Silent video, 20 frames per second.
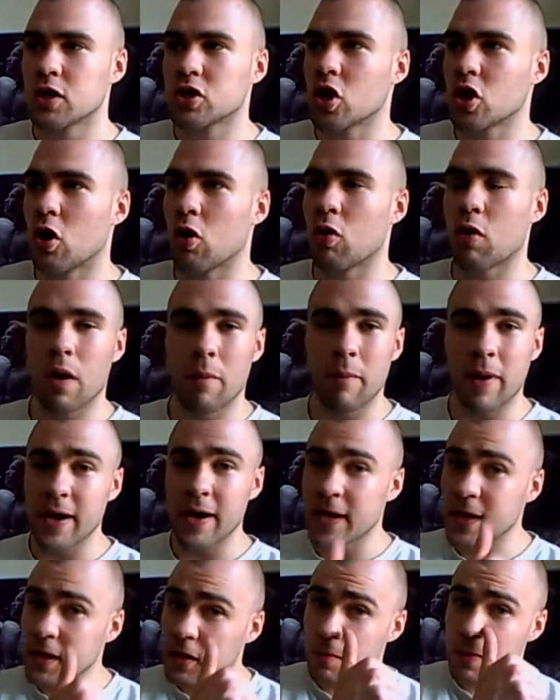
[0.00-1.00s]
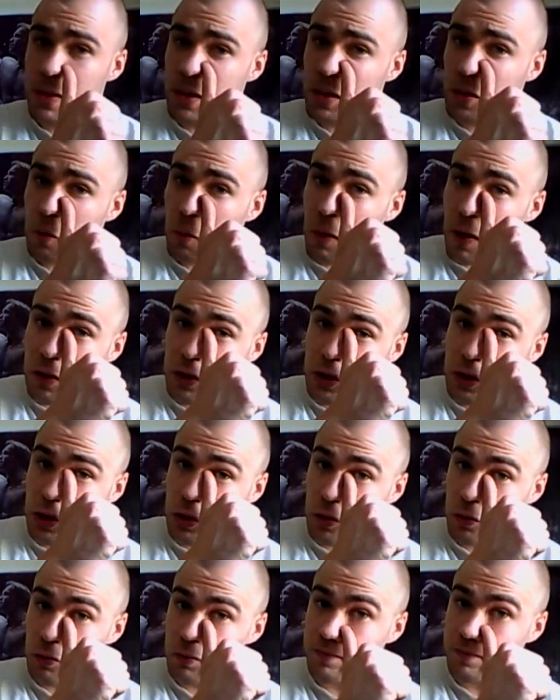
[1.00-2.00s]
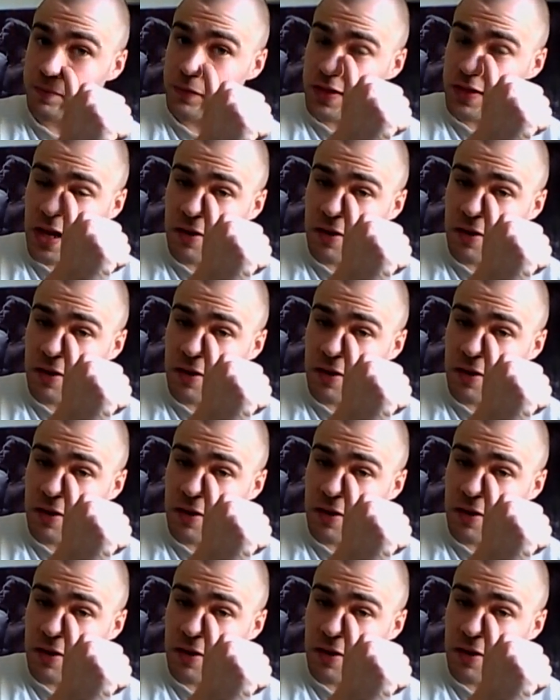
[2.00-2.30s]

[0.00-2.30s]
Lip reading: So I might hit the middle where I do